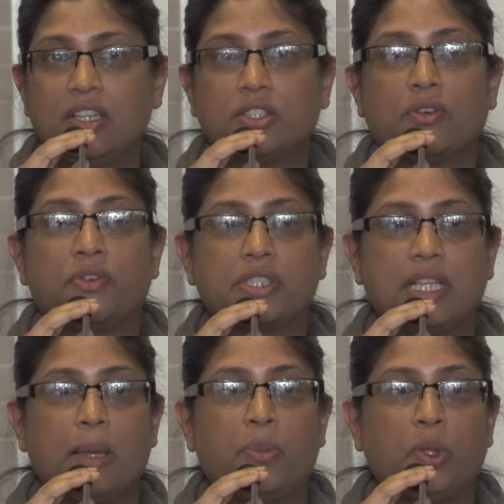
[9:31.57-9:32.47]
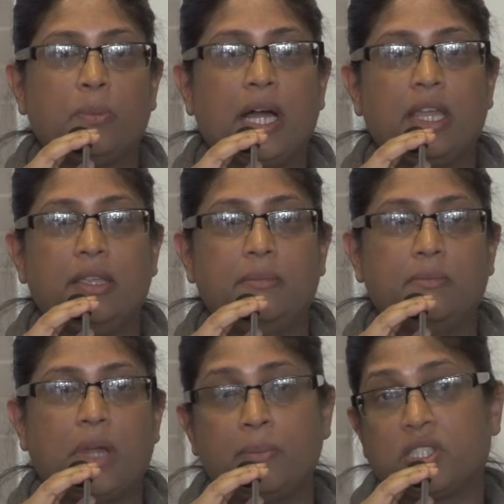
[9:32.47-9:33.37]
So for example,
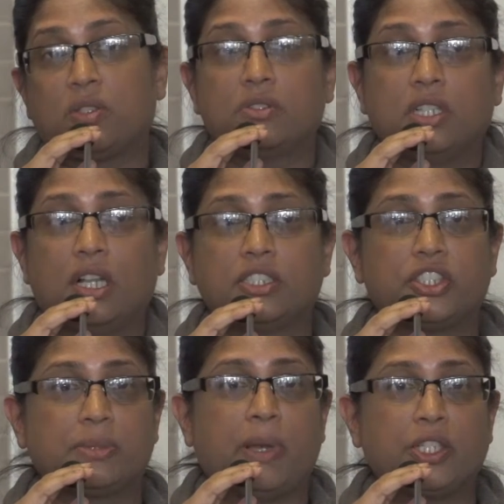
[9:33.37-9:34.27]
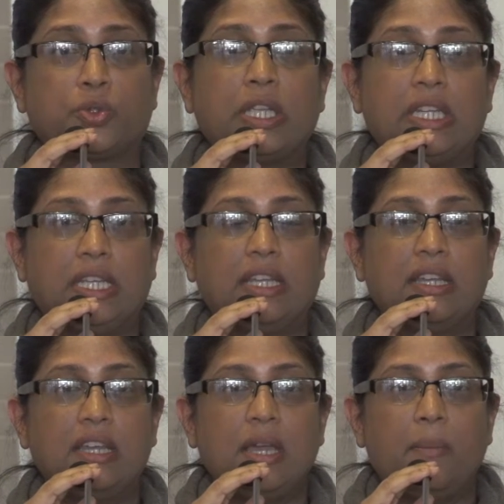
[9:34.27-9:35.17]
I'm a sociologist by training,
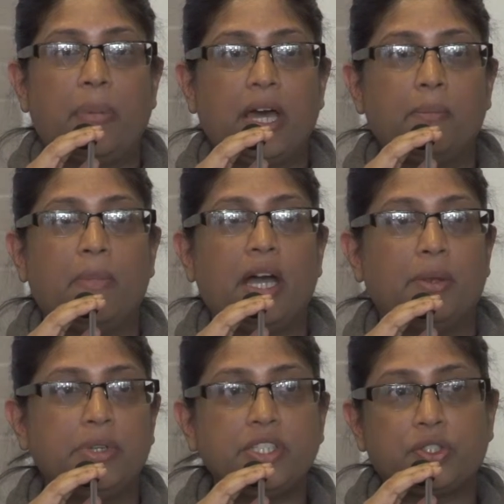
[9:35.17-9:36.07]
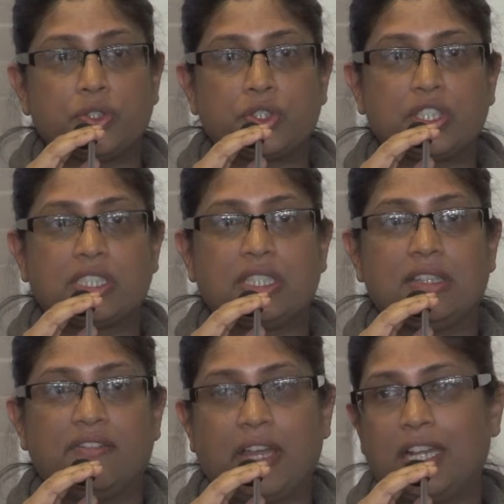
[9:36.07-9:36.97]
but my research is
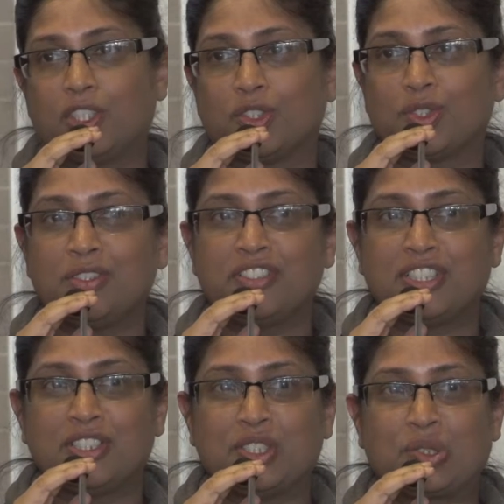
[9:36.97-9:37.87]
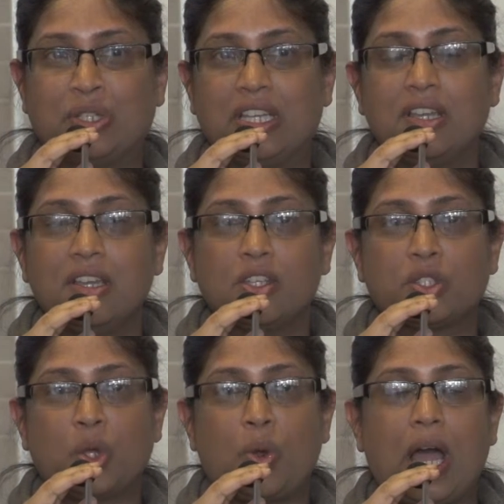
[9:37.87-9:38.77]
in the financial service industry.
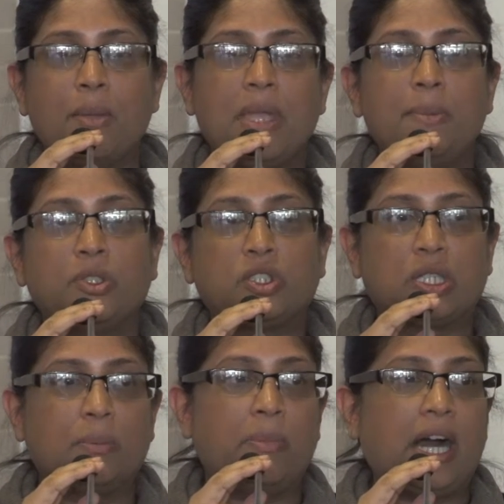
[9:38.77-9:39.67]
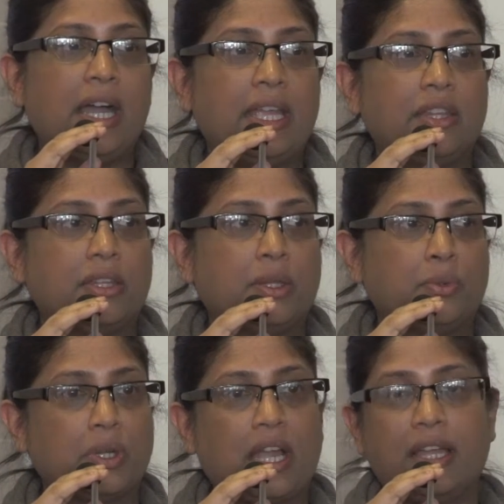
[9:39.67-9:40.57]
So I'm able to combine
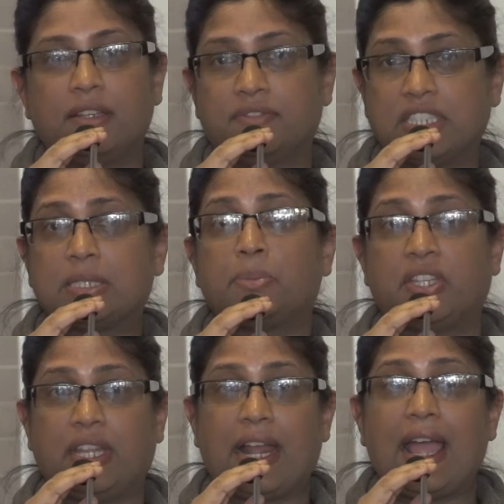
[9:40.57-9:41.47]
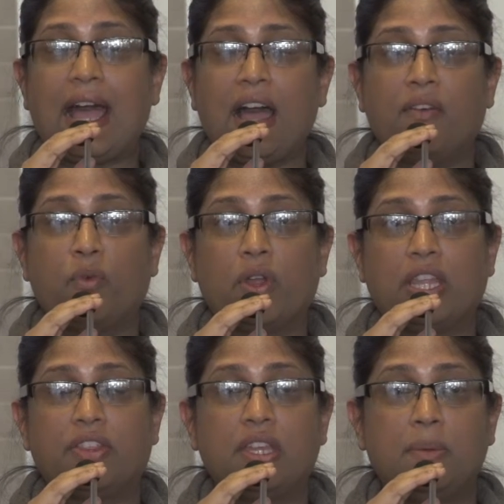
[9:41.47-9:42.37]
the kind of discipline that I have
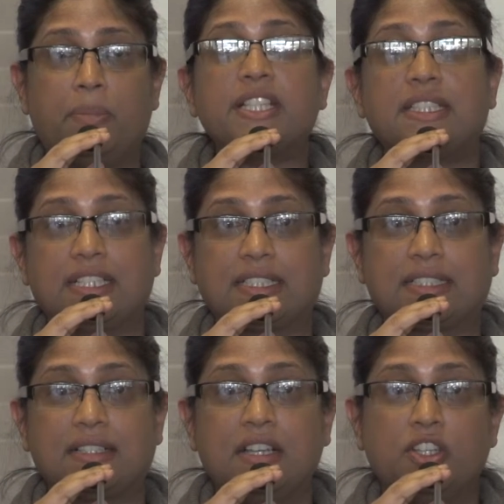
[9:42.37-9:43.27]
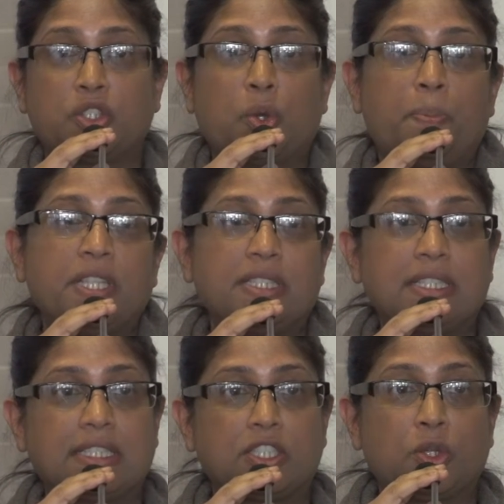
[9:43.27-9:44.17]
with business. So
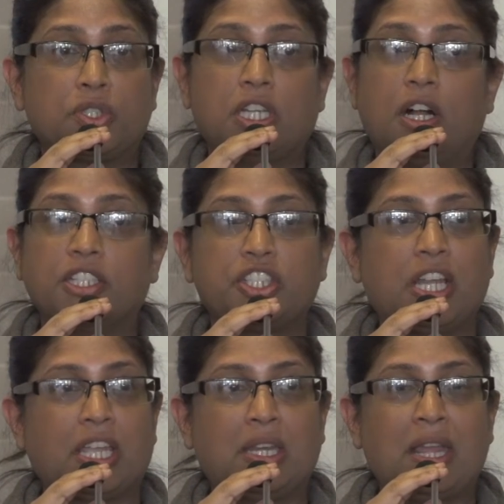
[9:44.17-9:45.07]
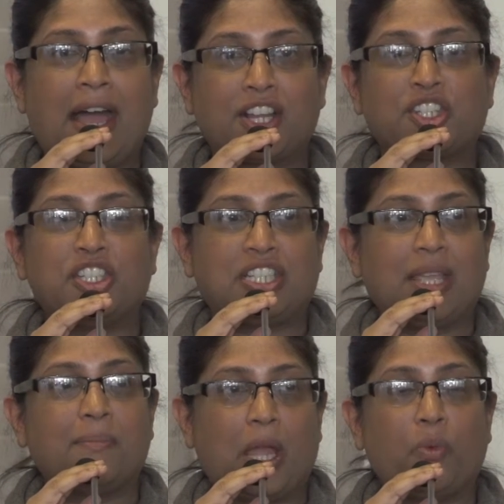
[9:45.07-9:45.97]
business and sociology, I can actually
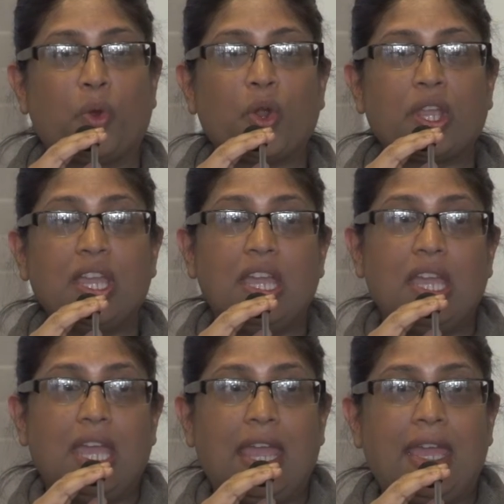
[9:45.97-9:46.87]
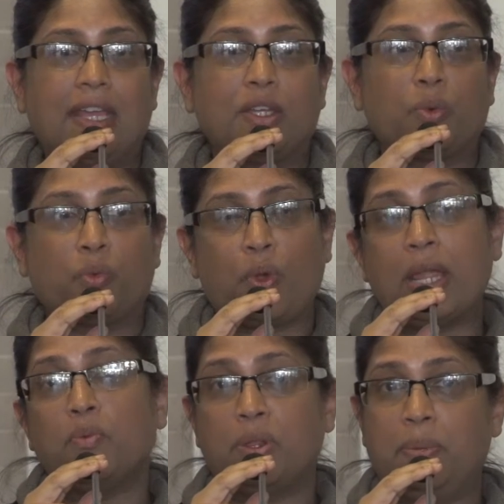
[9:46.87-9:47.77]
take my work and
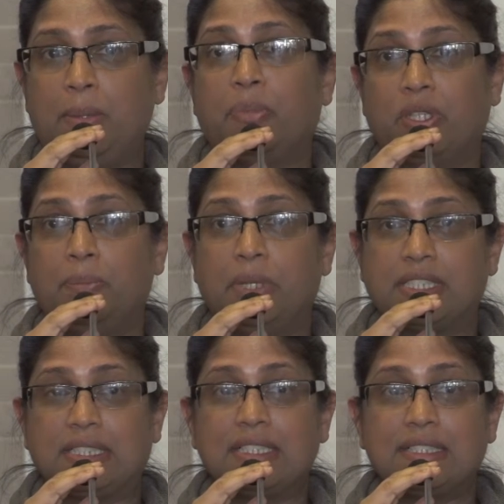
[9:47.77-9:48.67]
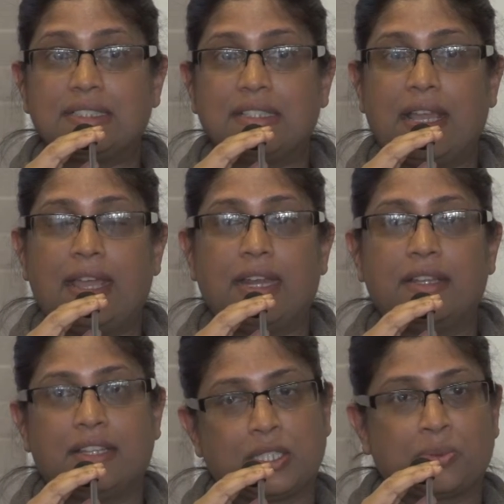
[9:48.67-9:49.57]
write with people in business.
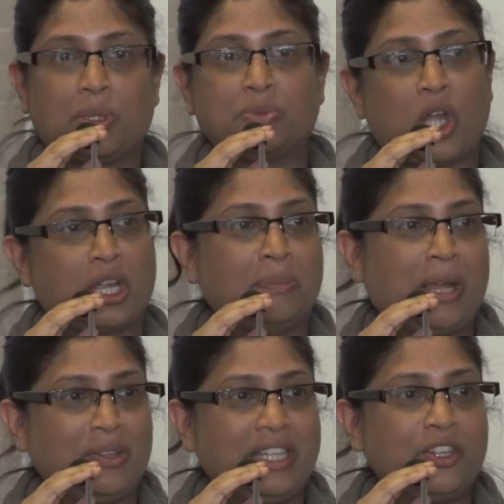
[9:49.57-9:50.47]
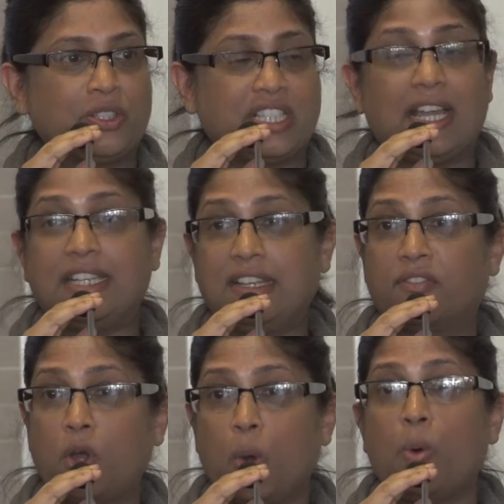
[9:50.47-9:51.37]
And this is what I'm talking about later. The idea
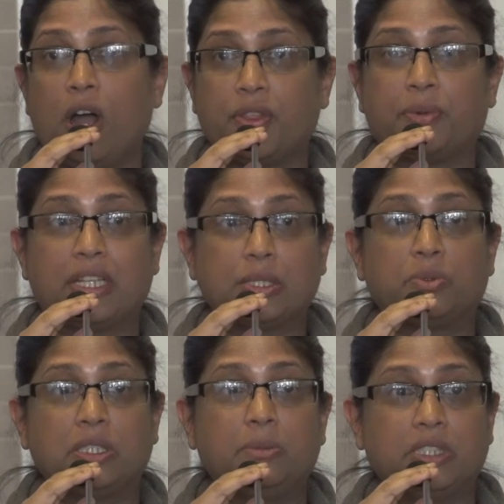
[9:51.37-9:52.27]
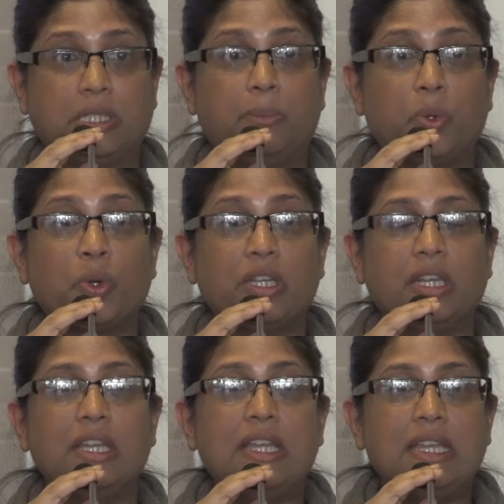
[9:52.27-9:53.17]
of co-authoring is really, really important.